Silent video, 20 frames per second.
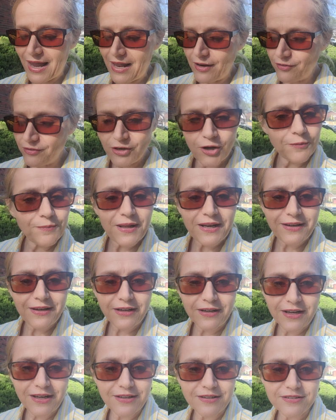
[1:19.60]
and
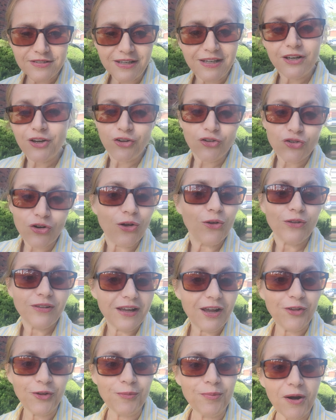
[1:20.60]
nobody is in control of
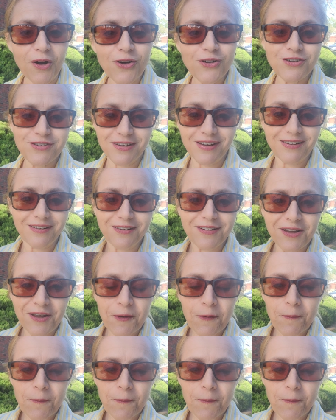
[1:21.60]
the other person.